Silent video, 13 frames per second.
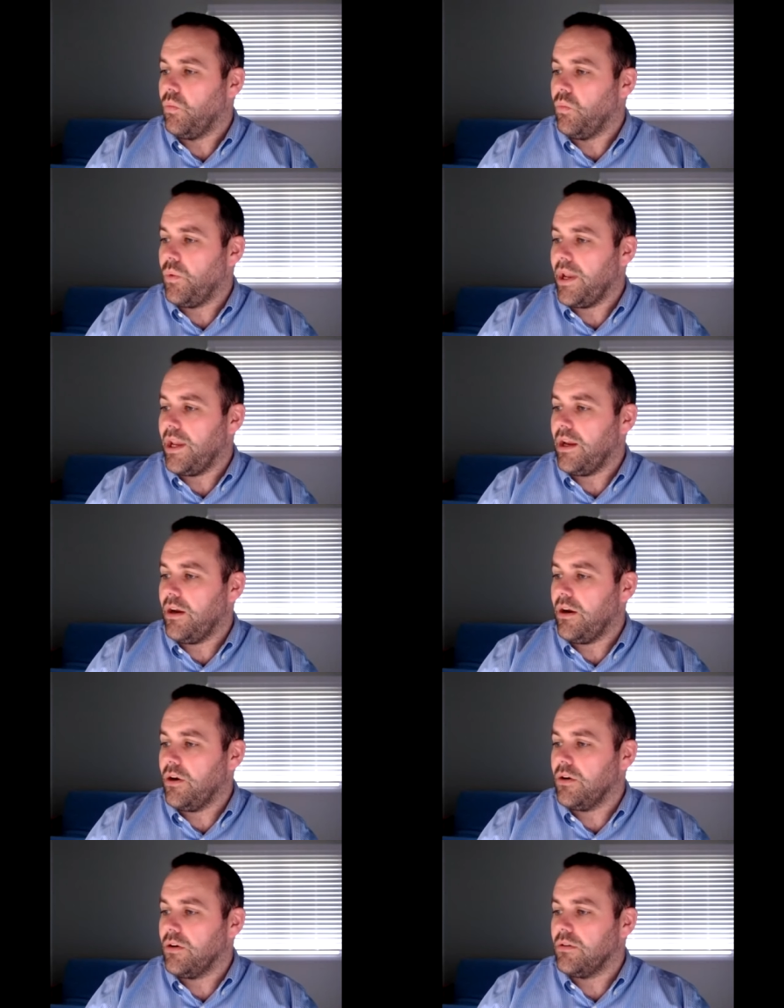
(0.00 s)

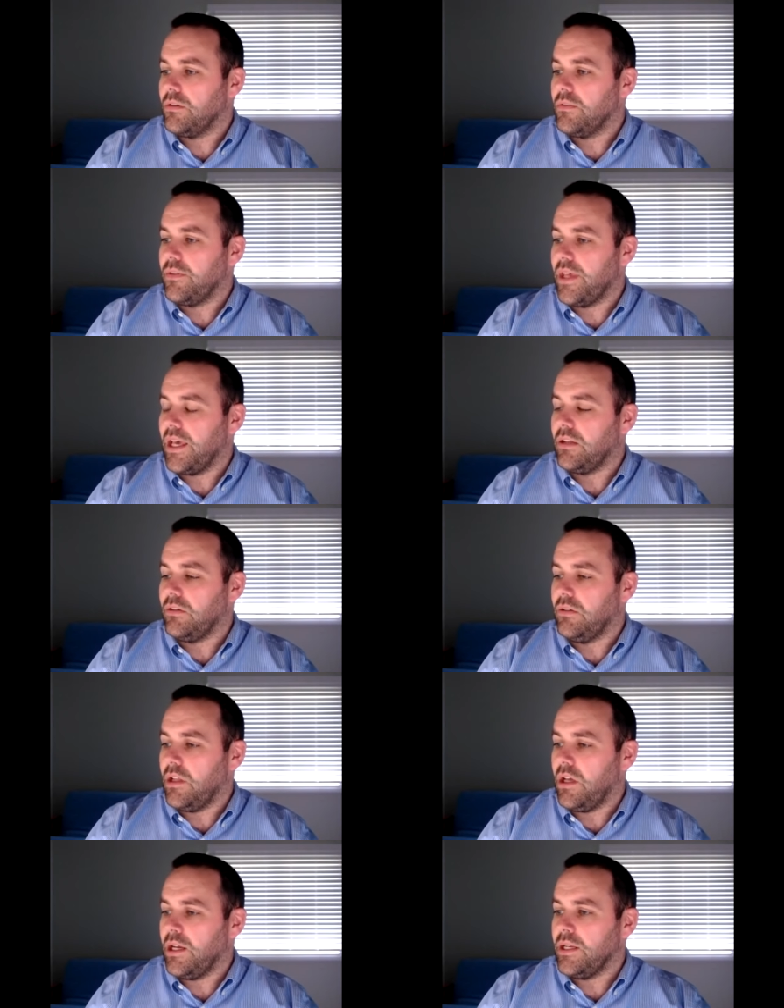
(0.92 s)
where that
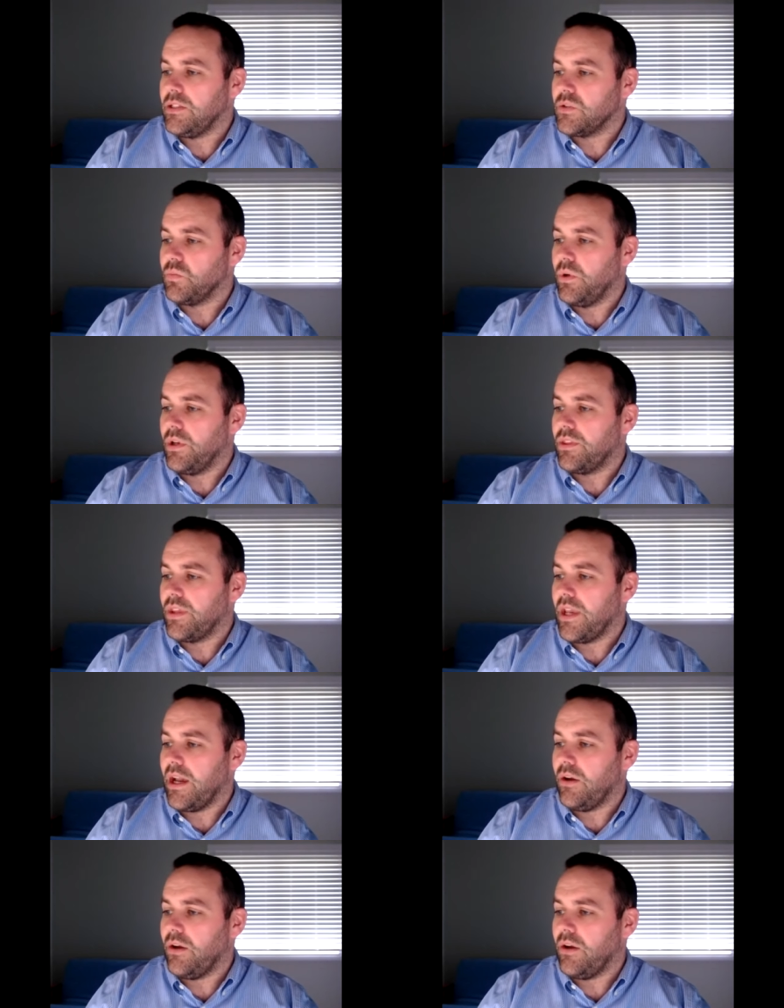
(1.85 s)
aligns with how